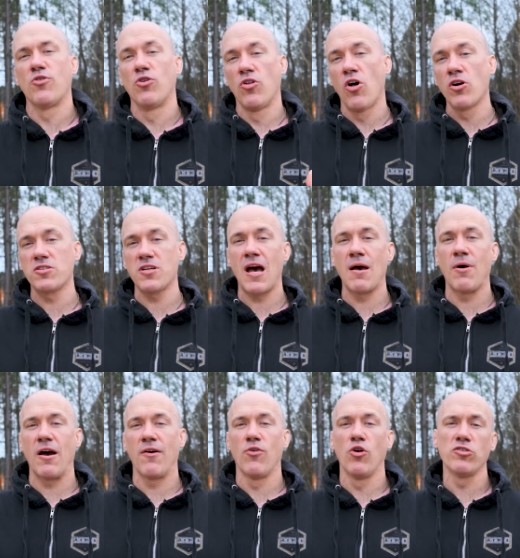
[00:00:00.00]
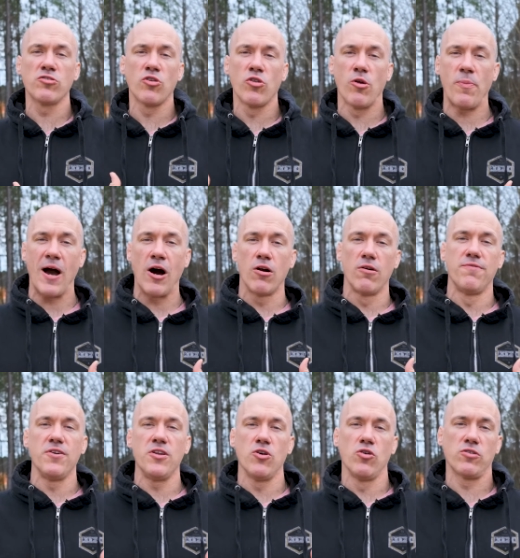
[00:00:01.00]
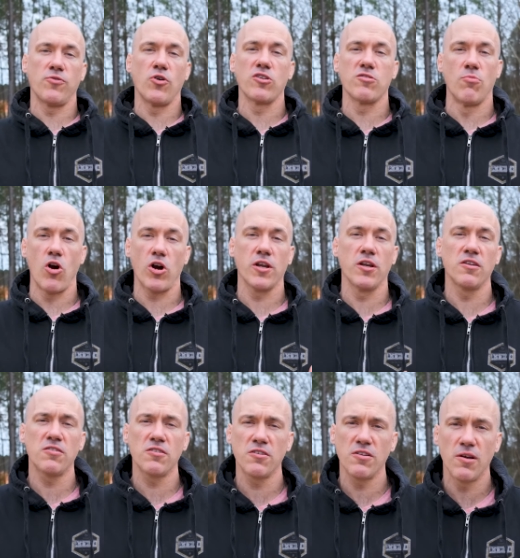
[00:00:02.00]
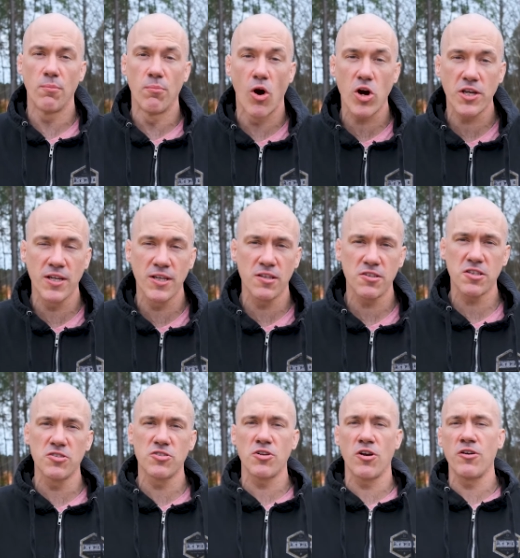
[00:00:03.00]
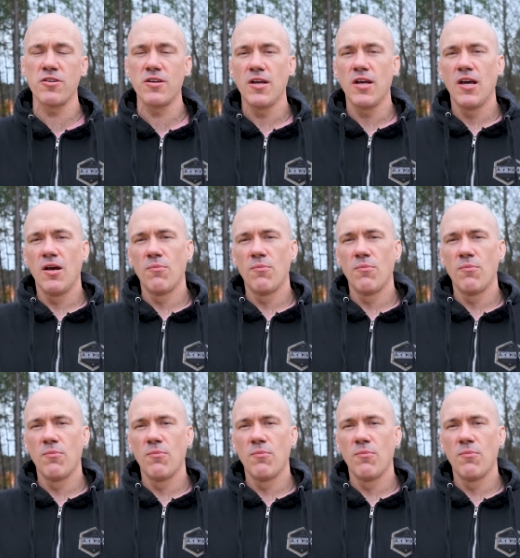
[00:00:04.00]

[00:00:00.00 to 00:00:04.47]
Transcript: for a long time, I've always known the power of video as far as marketing is, marketing is concerned.